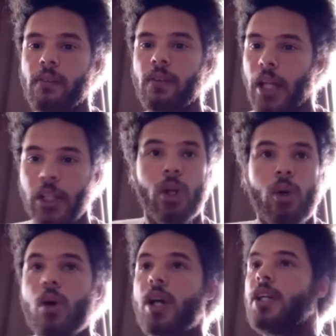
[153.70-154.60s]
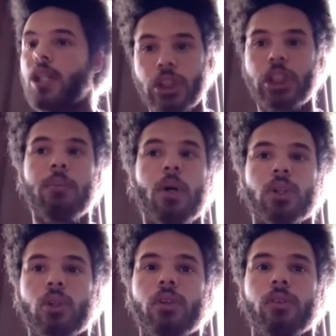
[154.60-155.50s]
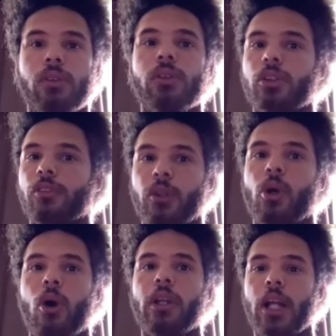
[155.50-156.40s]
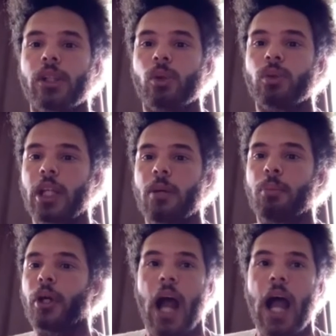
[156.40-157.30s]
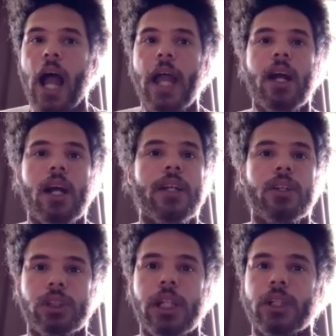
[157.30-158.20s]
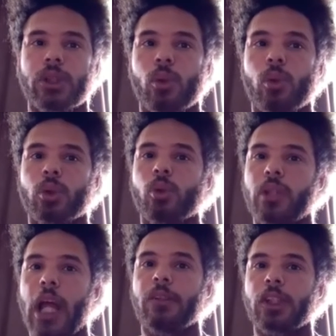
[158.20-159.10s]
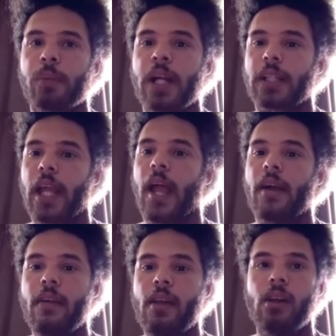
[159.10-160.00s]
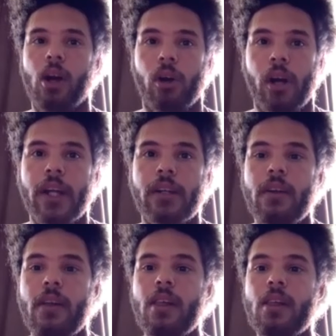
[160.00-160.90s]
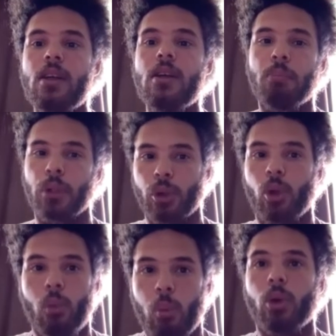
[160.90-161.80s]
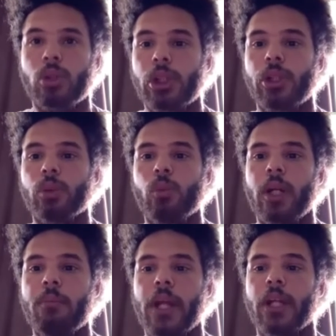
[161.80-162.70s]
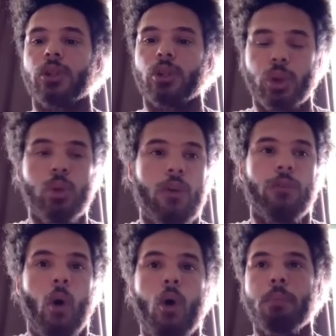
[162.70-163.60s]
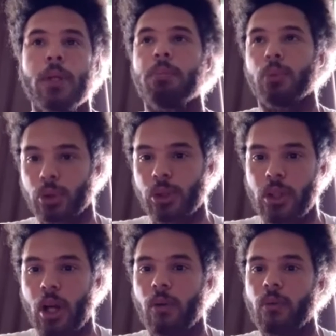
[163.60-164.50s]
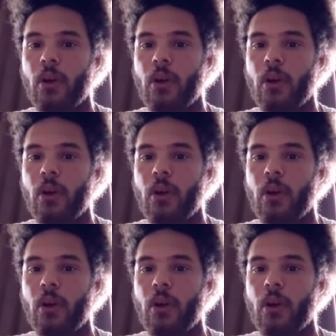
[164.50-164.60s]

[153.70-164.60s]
And you know what? Shame on Tony La Russa for calling out his own damn player. I understand that you're old school, and I respect that, all right? But you're a World Series winning manager. You, of all people, should know